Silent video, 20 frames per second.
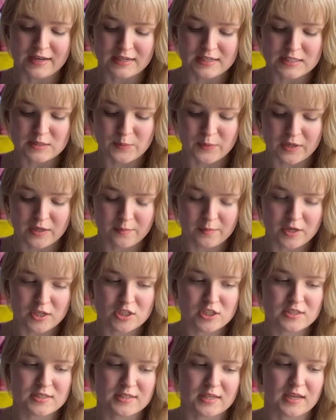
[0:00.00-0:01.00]
It's pretty much
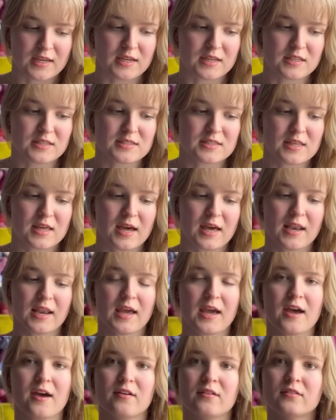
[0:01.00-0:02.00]
skeins that
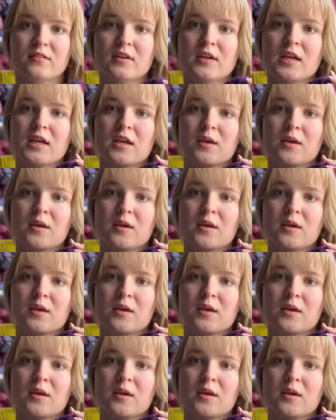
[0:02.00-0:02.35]
have